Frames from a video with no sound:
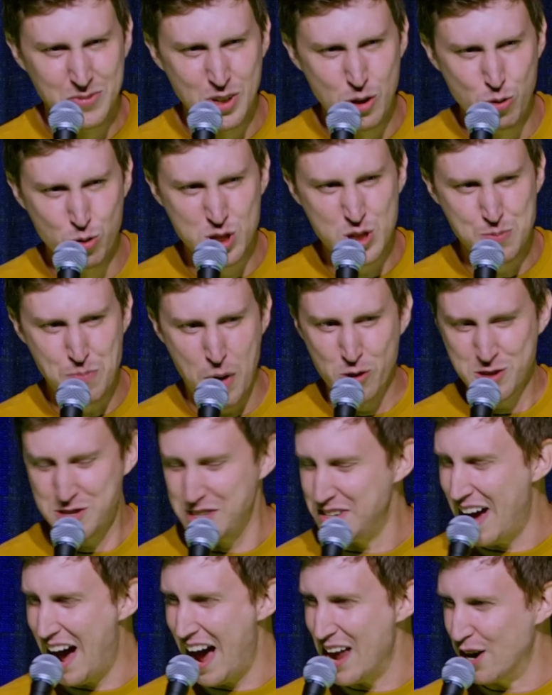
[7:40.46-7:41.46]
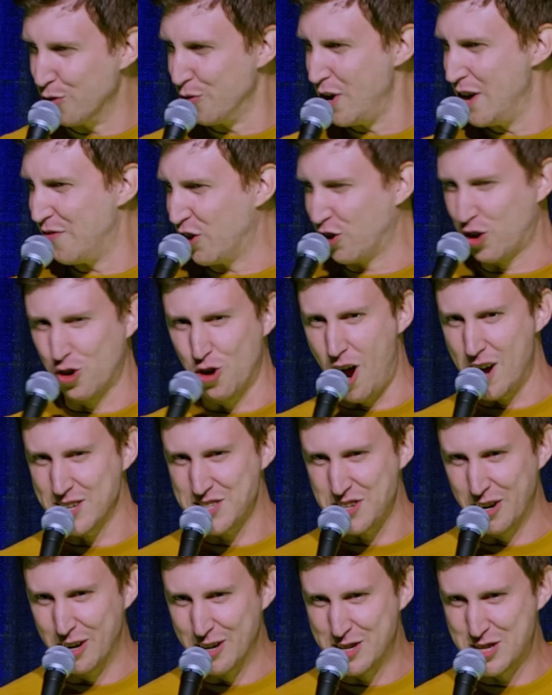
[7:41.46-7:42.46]
He was supposed to die in a river
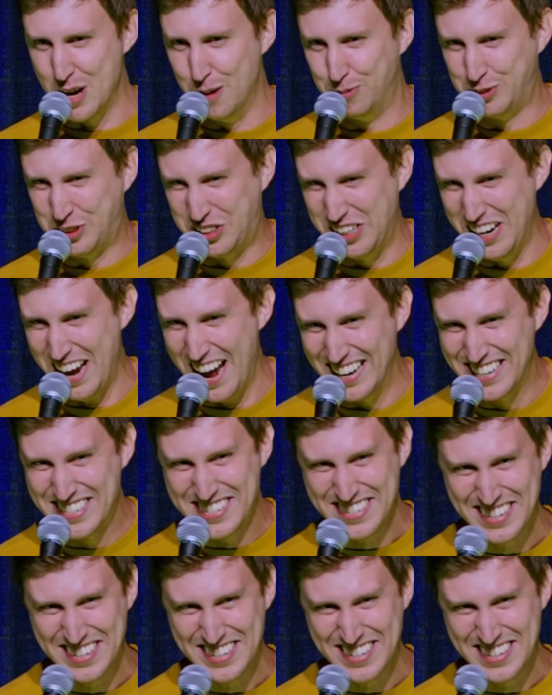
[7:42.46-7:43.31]
crossing or some shit.